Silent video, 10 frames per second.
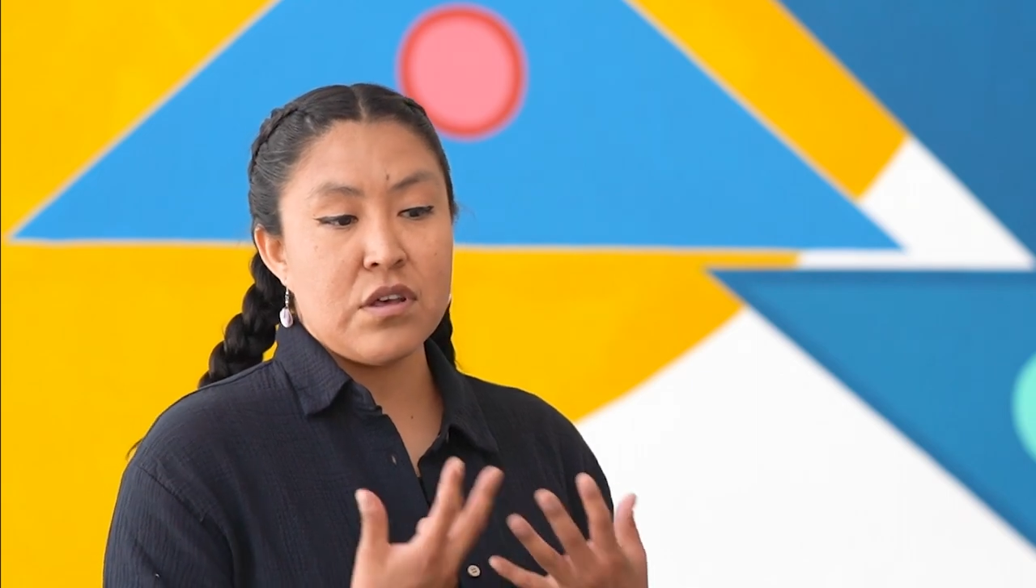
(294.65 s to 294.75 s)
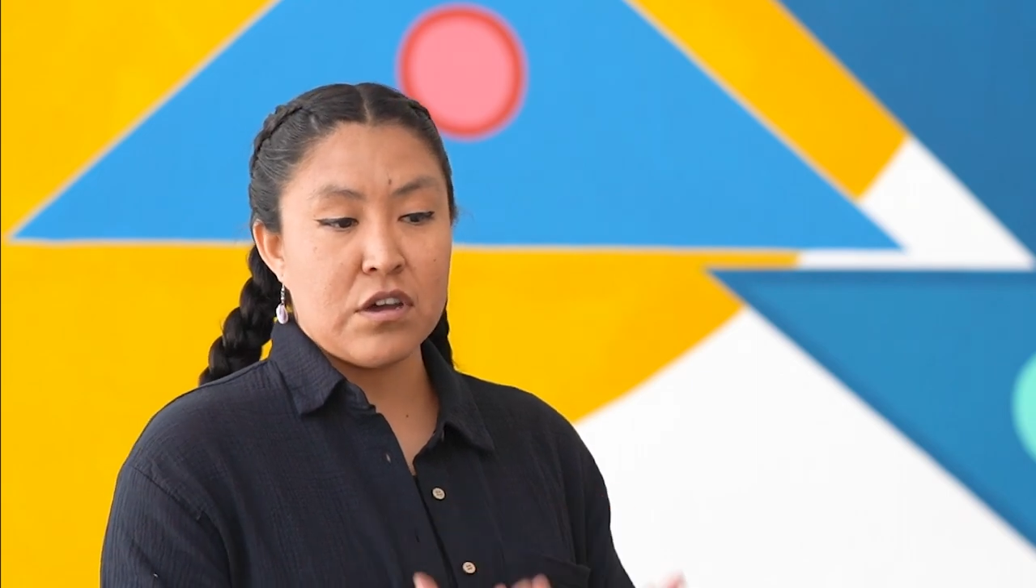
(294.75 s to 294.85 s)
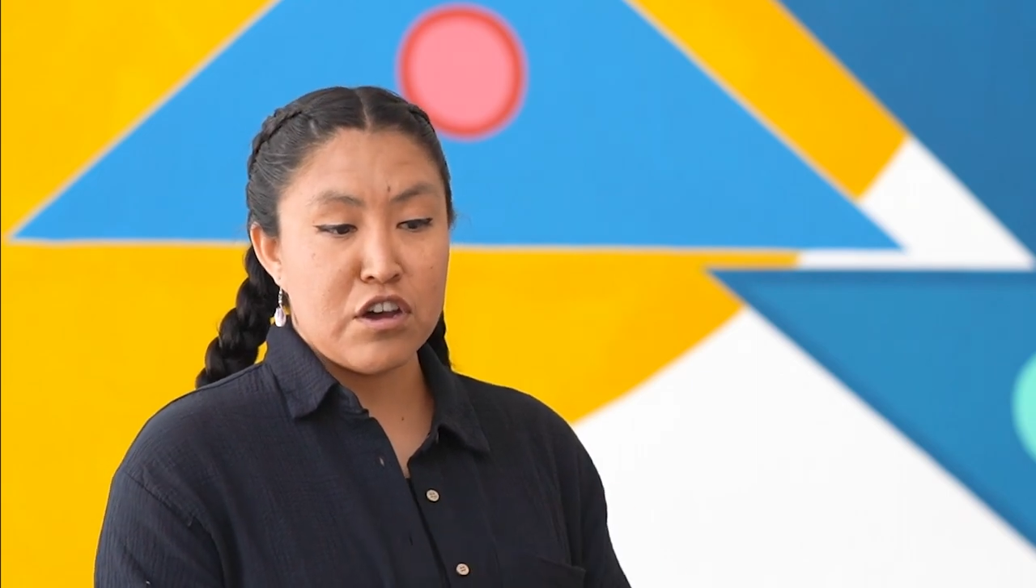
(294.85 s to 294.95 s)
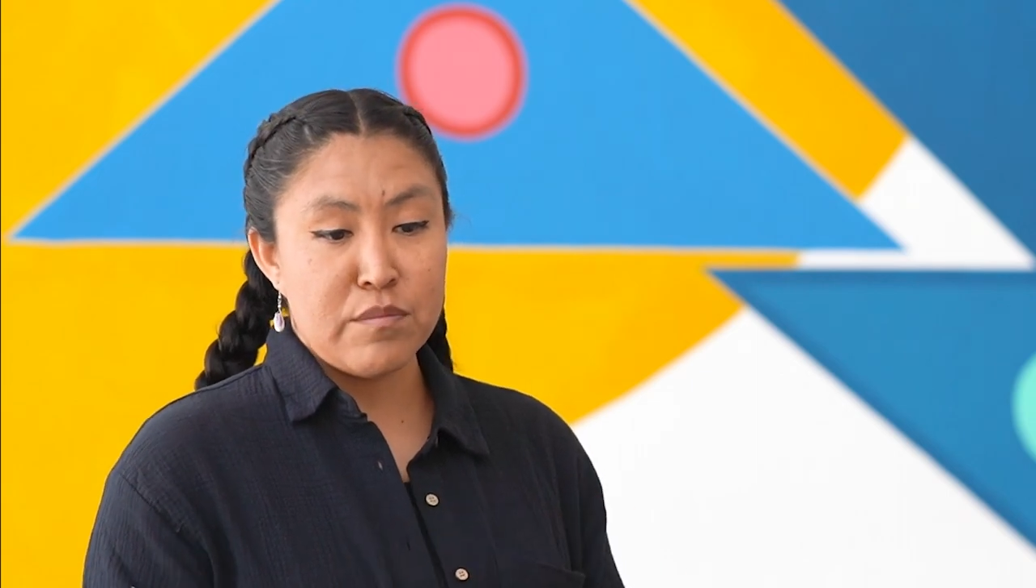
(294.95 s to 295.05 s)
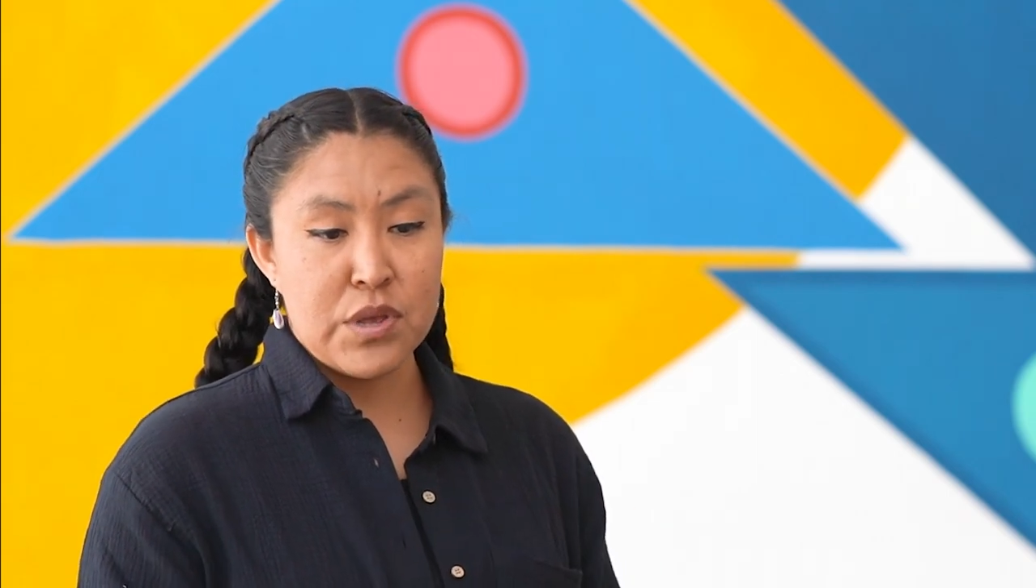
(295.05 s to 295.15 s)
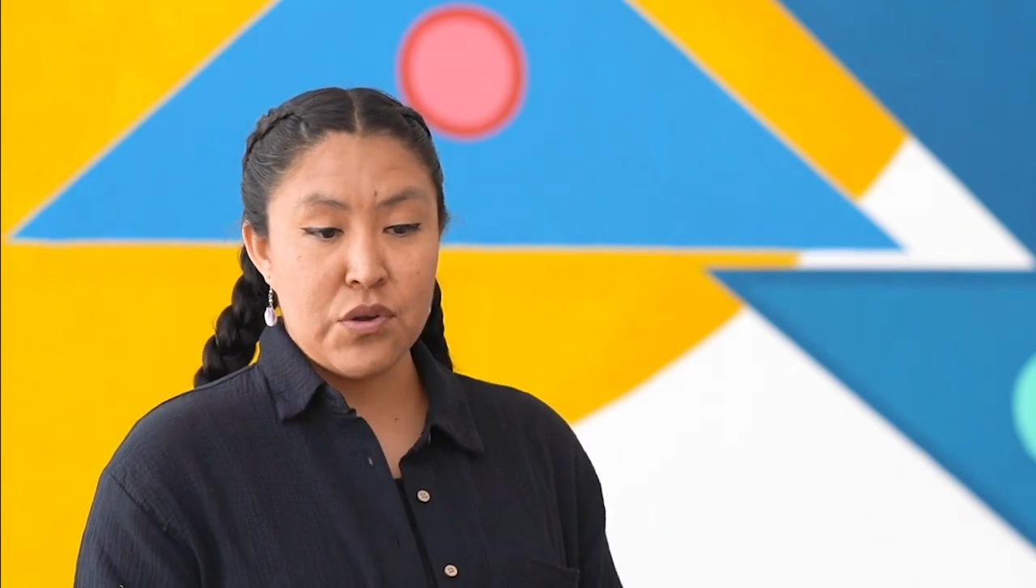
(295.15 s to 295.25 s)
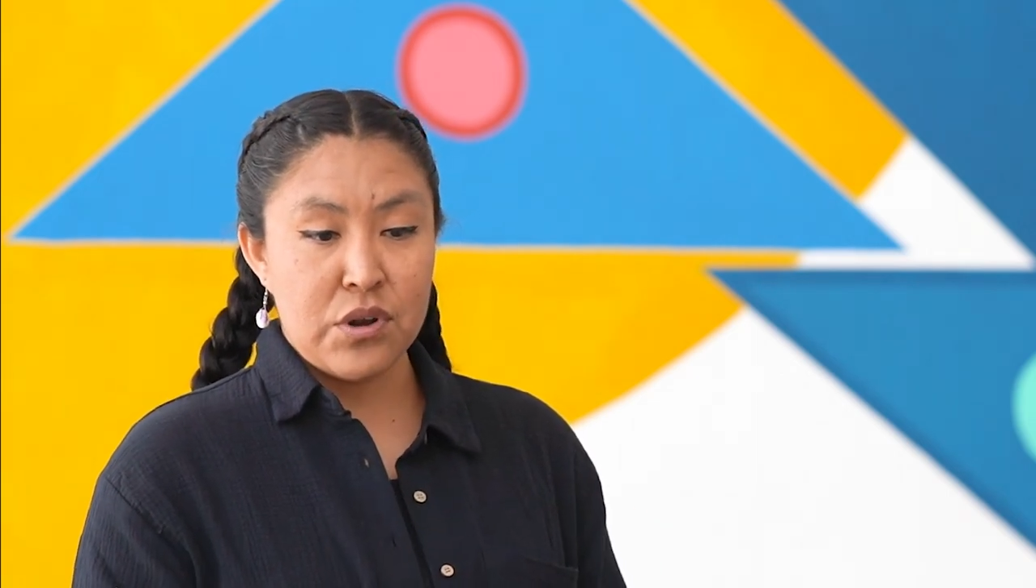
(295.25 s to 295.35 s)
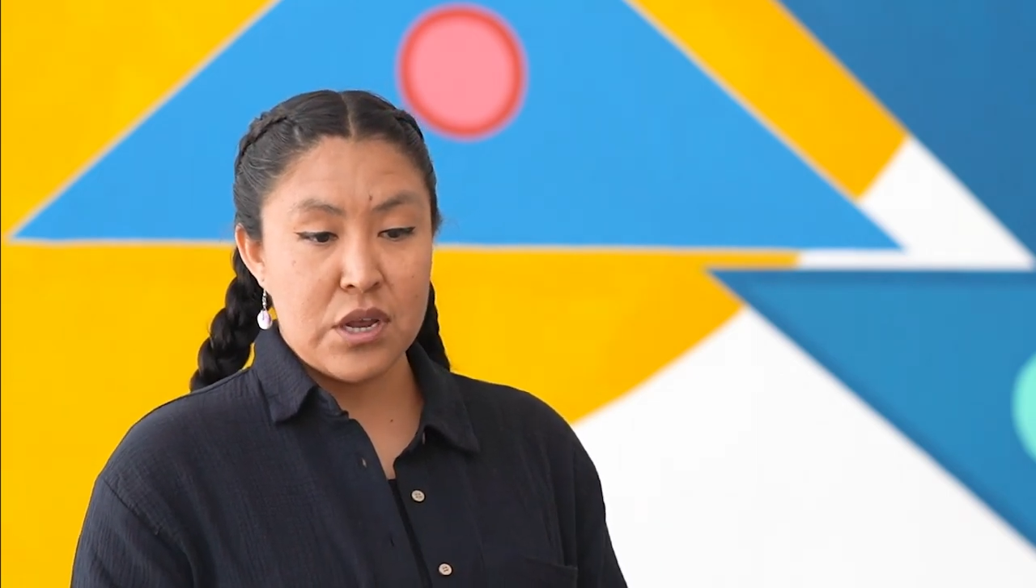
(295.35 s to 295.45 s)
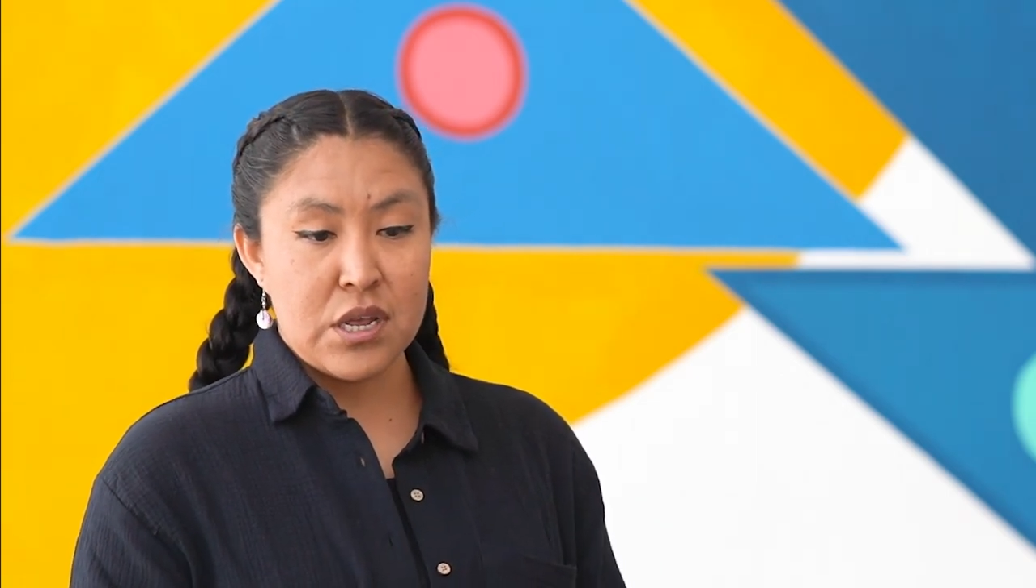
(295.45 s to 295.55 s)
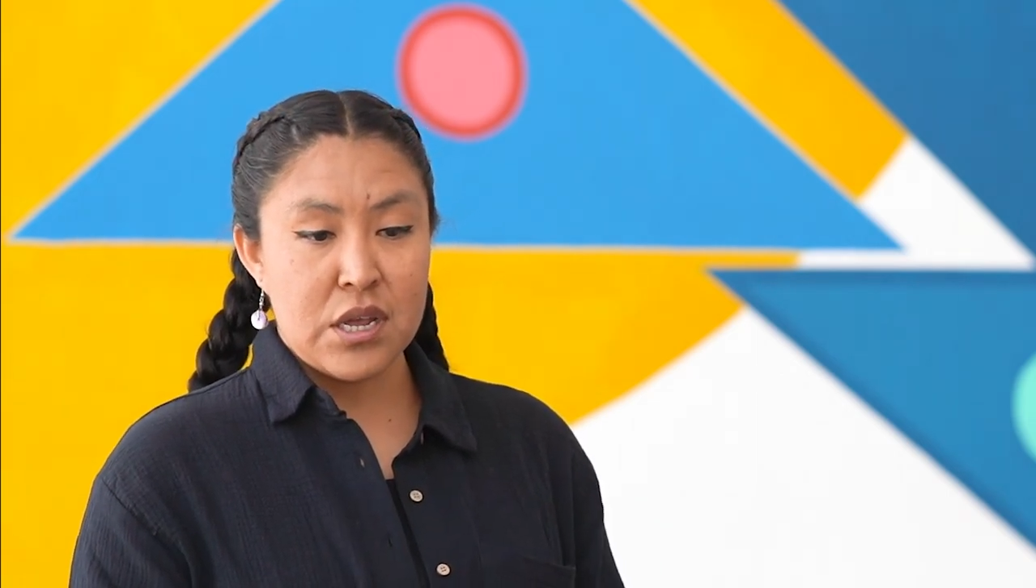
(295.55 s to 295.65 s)
the
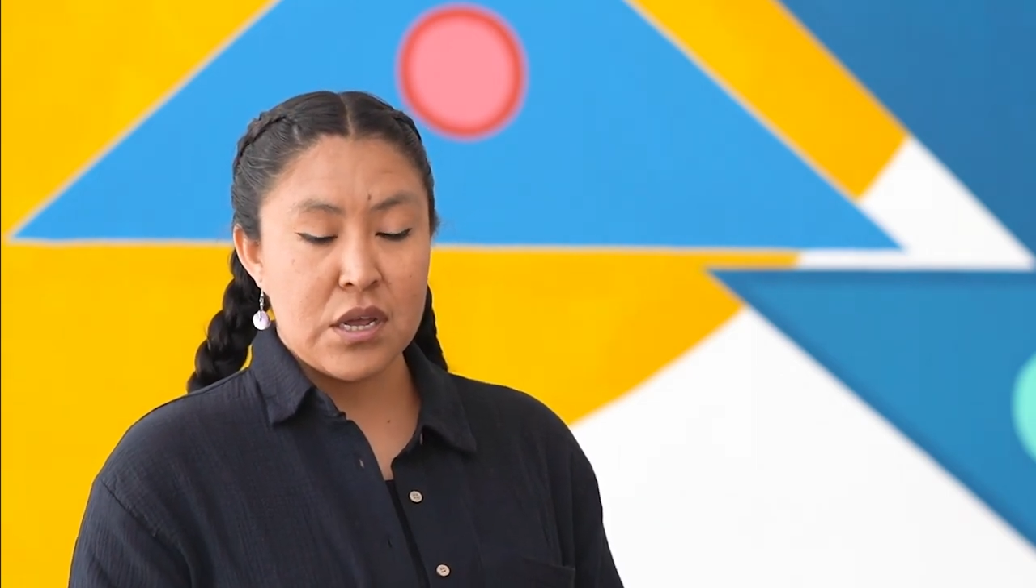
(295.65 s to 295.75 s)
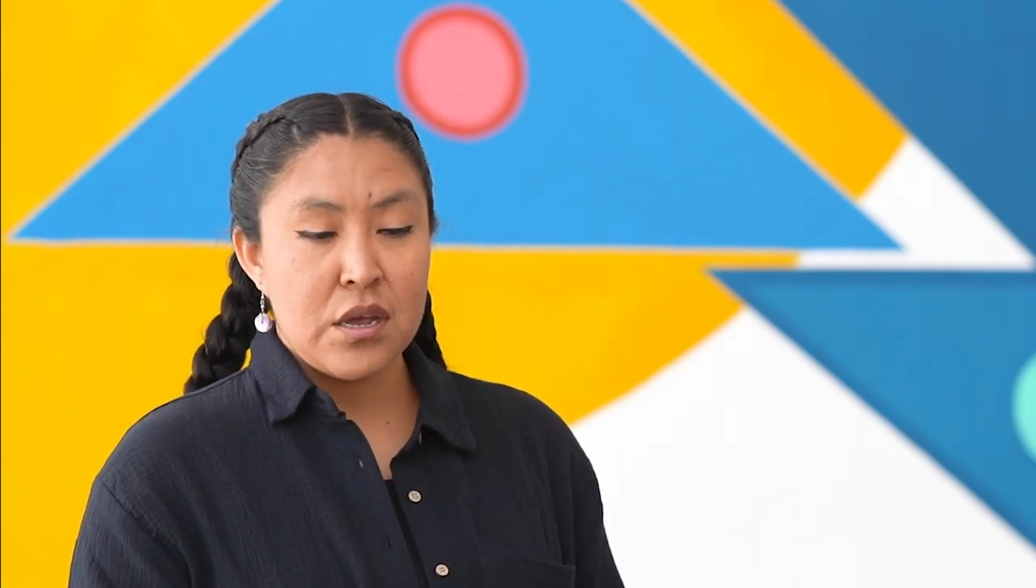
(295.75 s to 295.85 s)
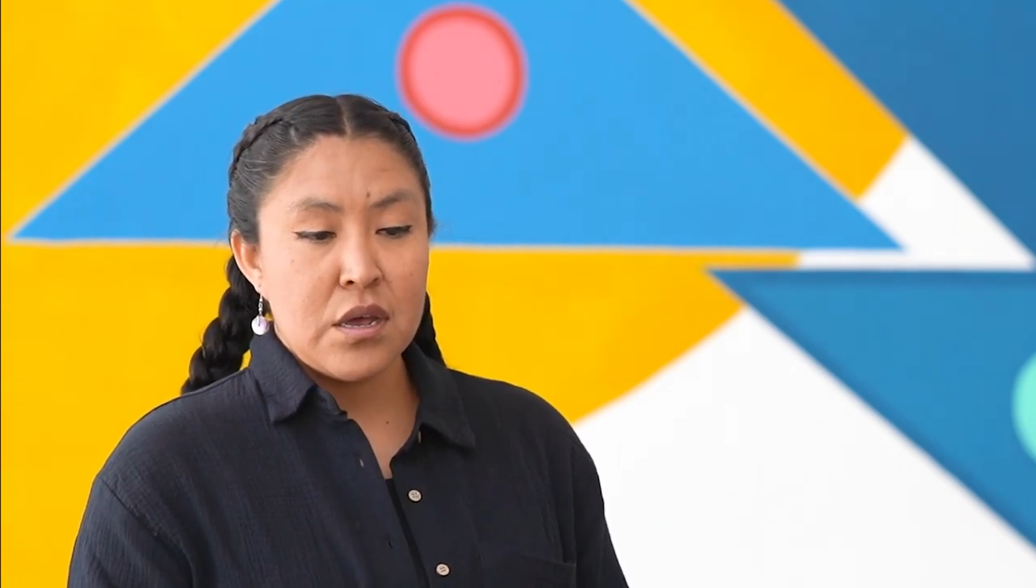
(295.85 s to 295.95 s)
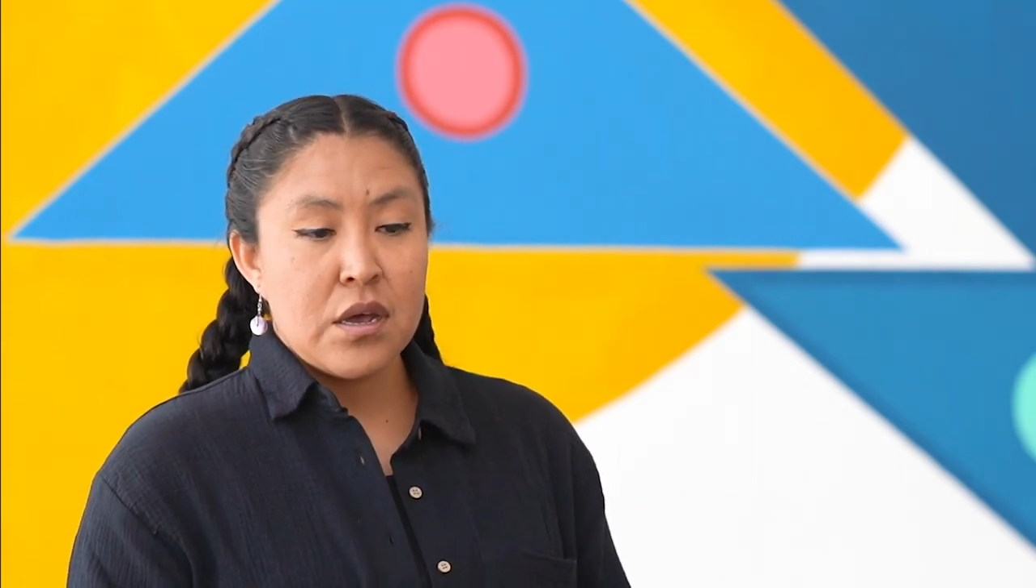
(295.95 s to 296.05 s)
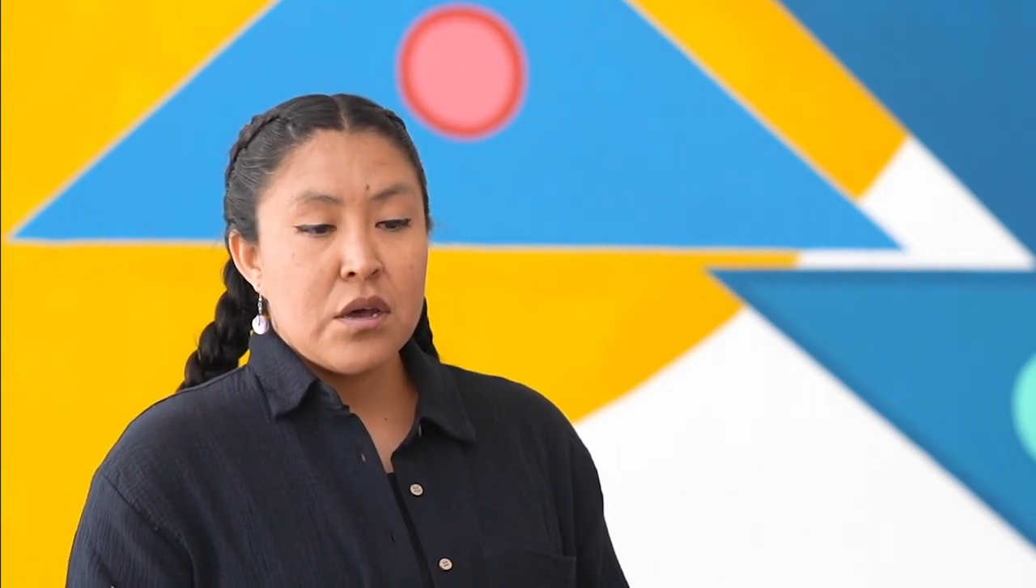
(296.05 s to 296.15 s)
community.